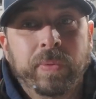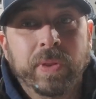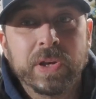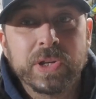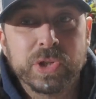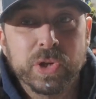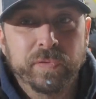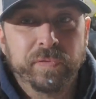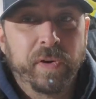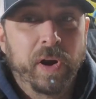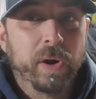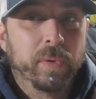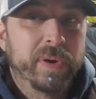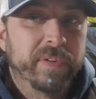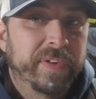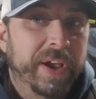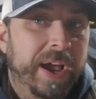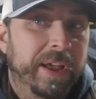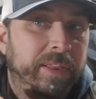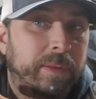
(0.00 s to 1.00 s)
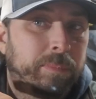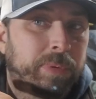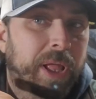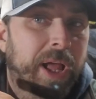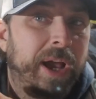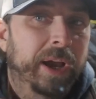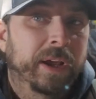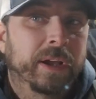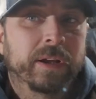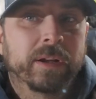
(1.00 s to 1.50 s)
So far we've got the
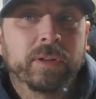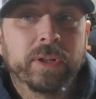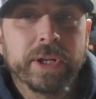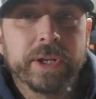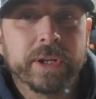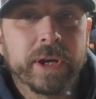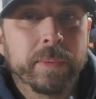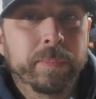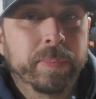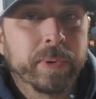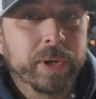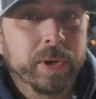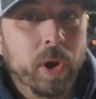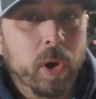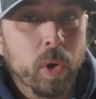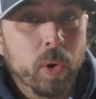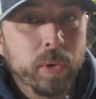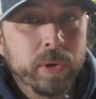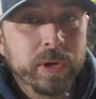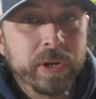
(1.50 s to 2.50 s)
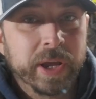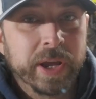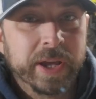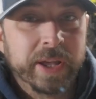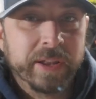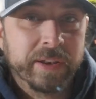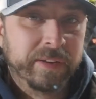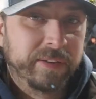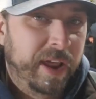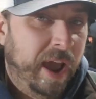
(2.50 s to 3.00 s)
block cleaned up and honed
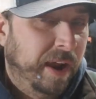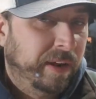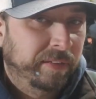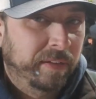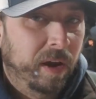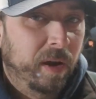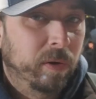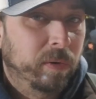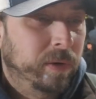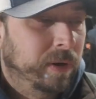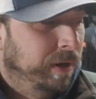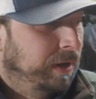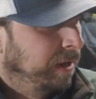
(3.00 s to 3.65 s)
and decked out.